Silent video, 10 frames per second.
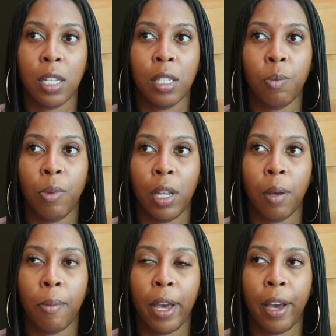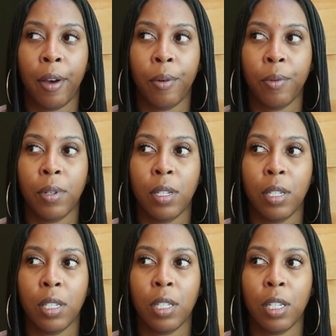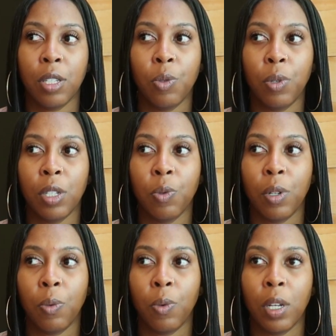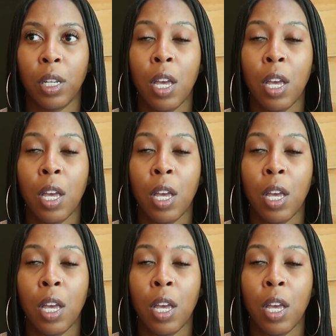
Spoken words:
It's been about, let's see, it's 2021.